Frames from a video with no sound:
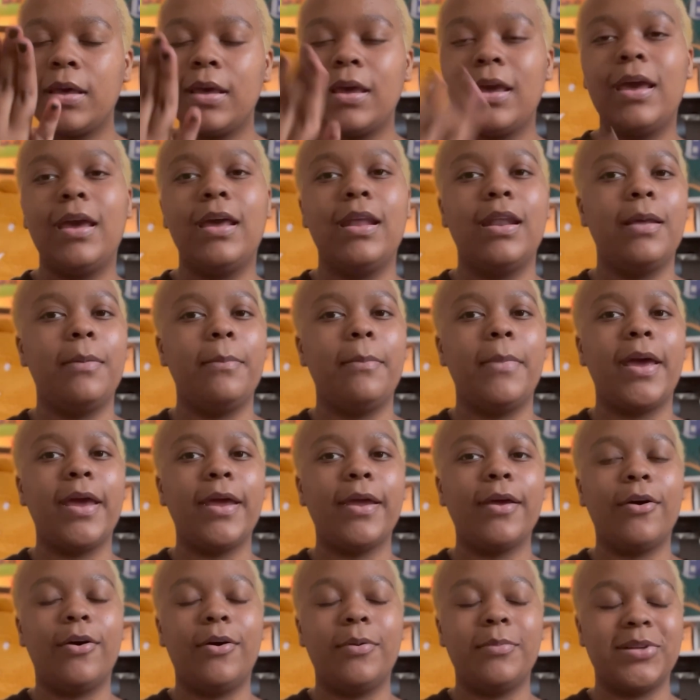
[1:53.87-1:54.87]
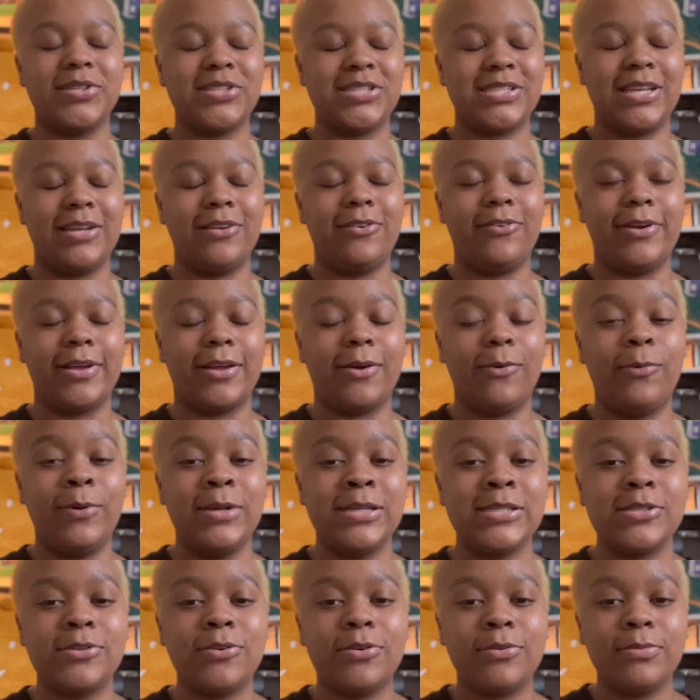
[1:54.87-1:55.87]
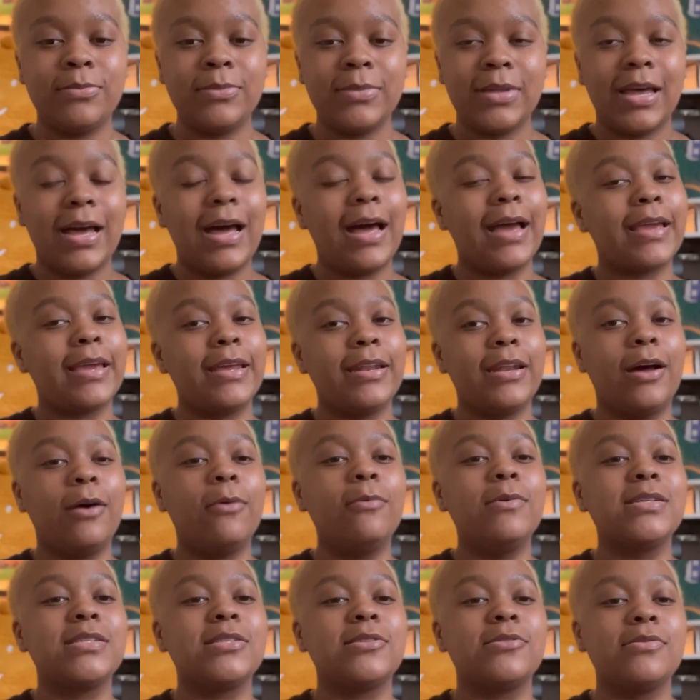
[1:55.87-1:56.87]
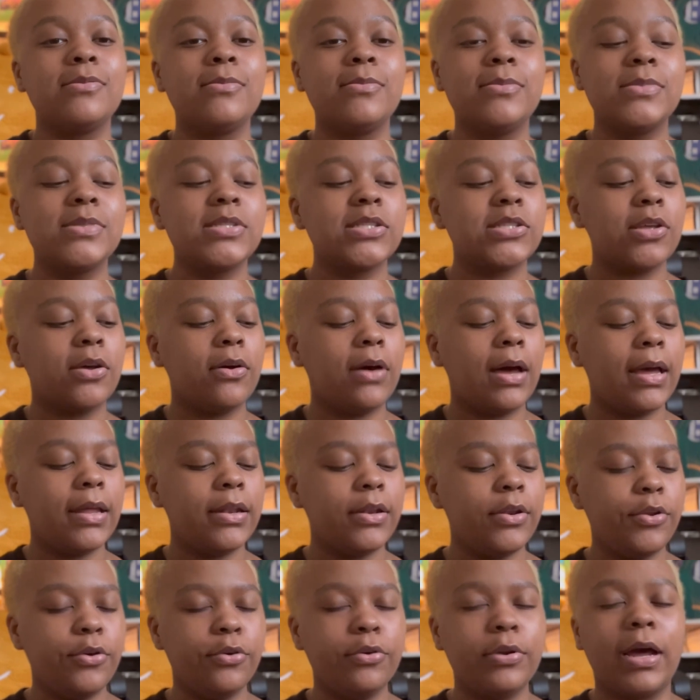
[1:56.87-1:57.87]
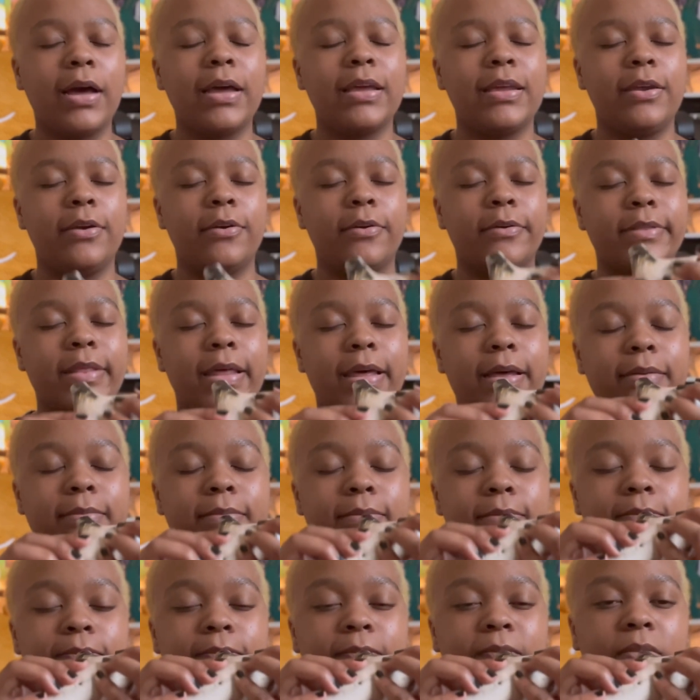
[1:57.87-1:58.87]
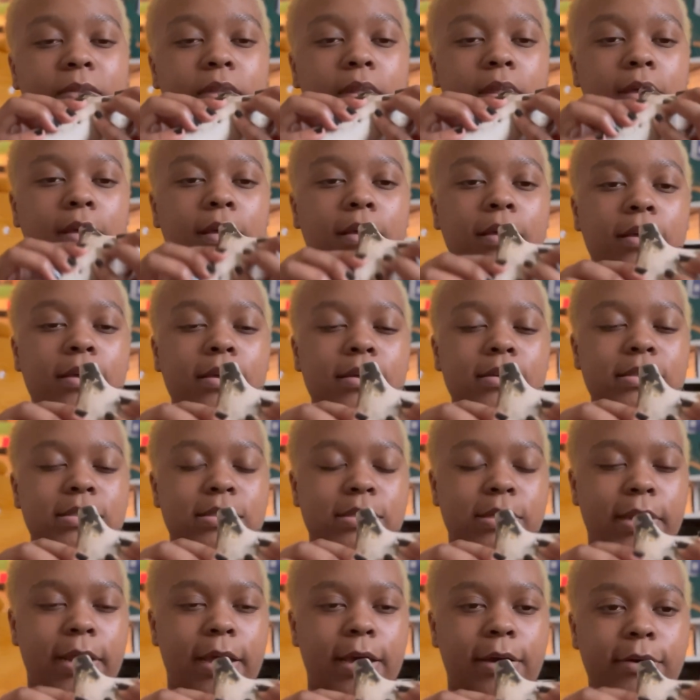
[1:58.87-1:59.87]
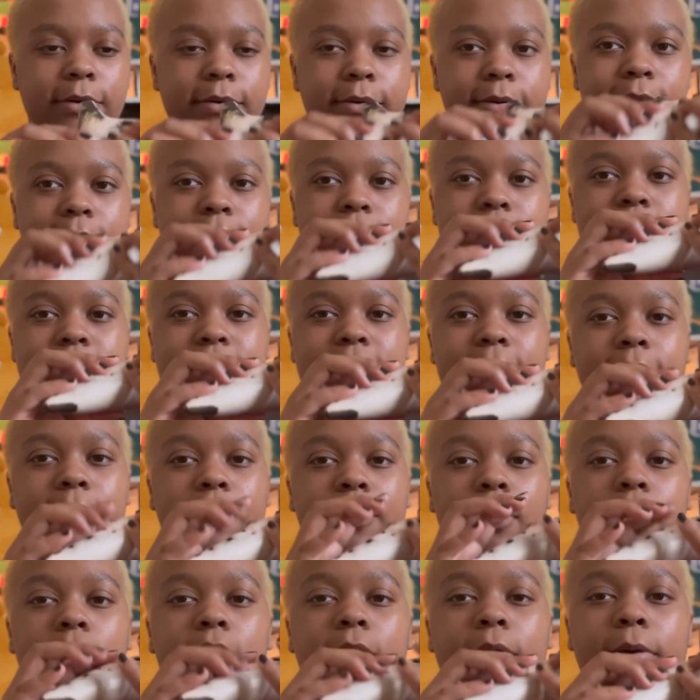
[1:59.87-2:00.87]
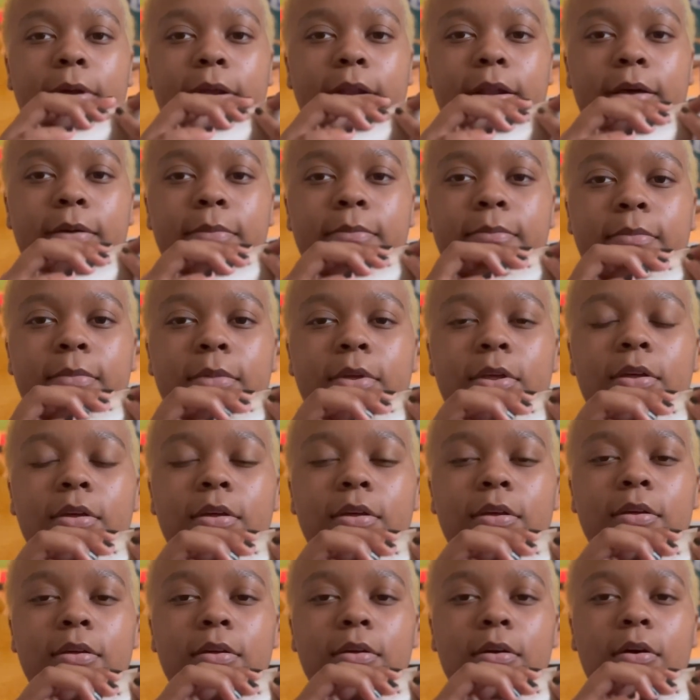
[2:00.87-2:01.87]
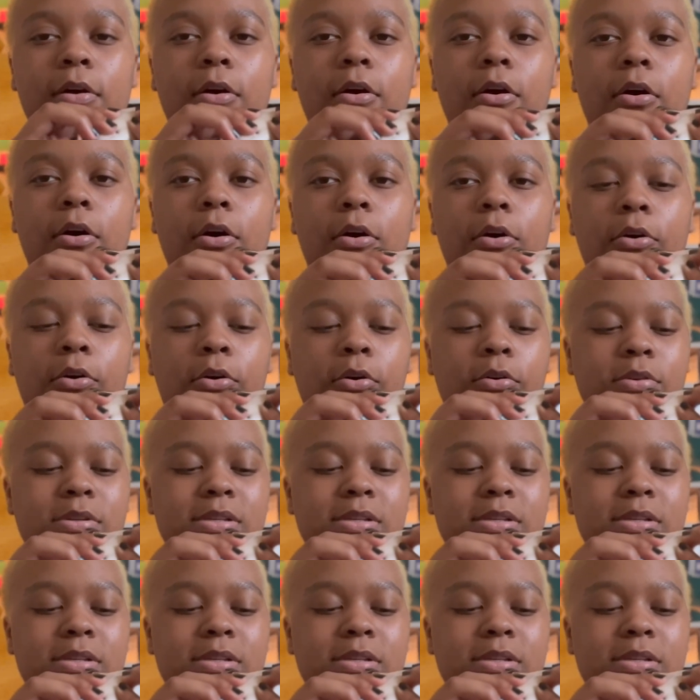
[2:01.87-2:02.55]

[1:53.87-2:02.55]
And it may almost sound like a whistle. I cannot whistle, so I do not hear that. So now, take your ocarina, all holes